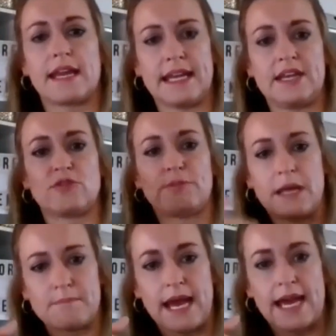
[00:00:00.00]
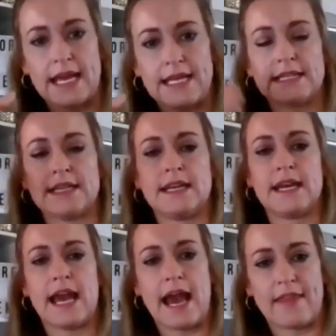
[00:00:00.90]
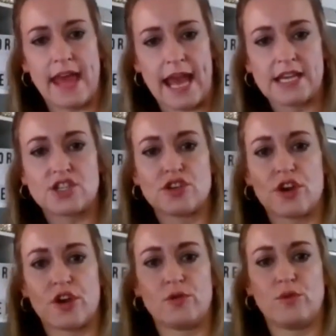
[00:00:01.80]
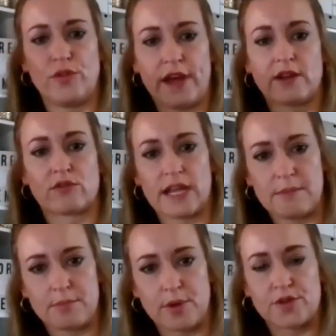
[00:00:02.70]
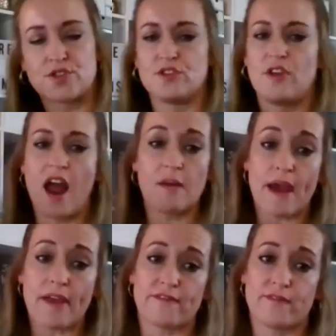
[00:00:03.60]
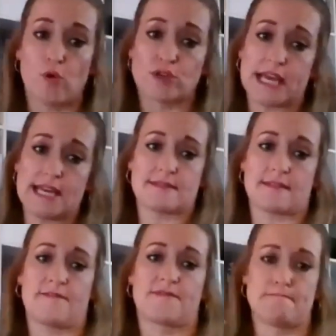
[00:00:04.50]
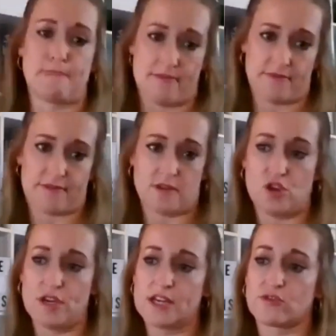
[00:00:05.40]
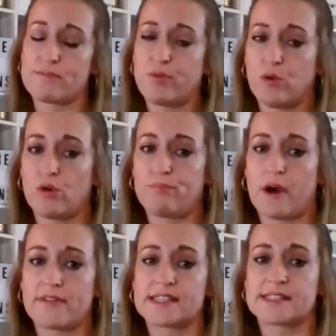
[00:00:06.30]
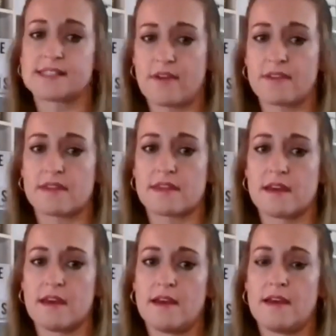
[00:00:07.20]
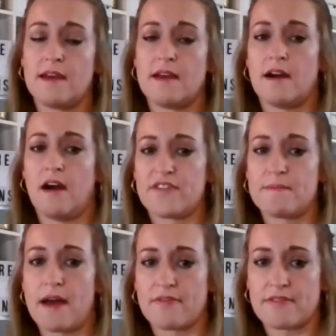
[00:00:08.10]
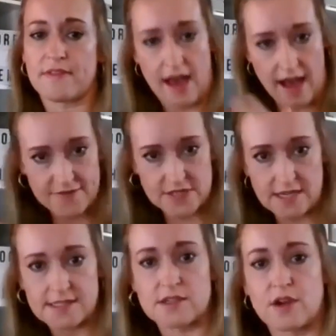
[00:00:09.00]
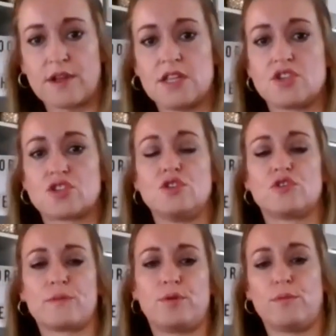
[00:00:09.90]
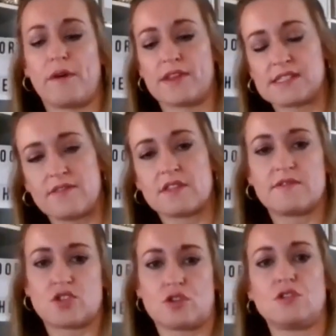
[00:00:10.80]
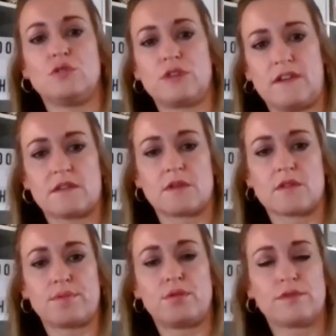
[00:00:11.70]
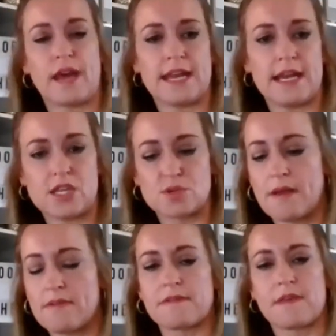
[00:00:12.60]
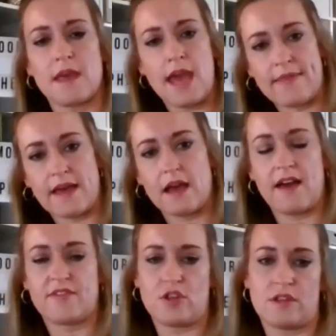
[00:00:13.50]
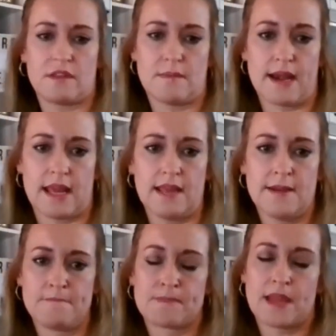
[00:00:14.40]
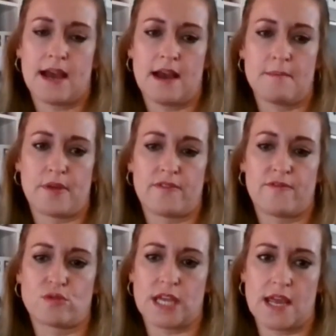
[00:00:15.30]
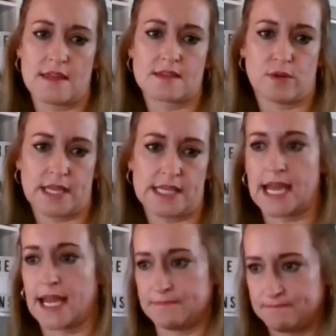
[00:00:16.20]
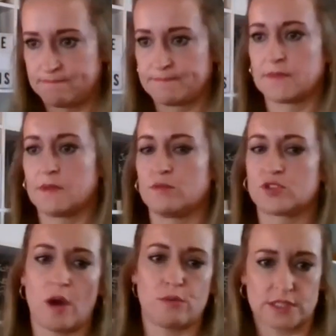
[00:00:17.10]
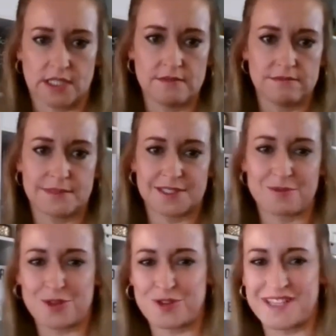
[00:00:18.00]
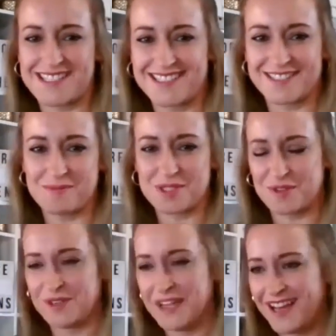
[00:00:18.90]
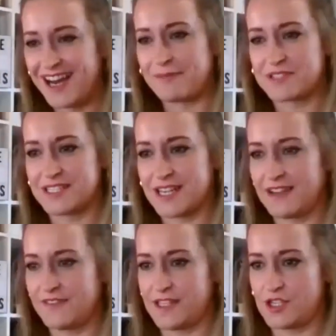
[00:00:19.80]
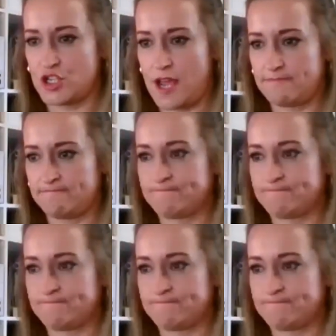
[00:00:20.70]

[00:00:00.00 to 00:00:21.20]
they need to have been paid, and the ATO will then reimburse you at about the 14th of the month. You need to report by the 7th of the month after. So in June, you'll report by the 7th of June. You'll give them the report they need each month, and they'll have the money by the 14th is what they're saying. Time will tell, because I'm not sure their systems are up to date for this yet.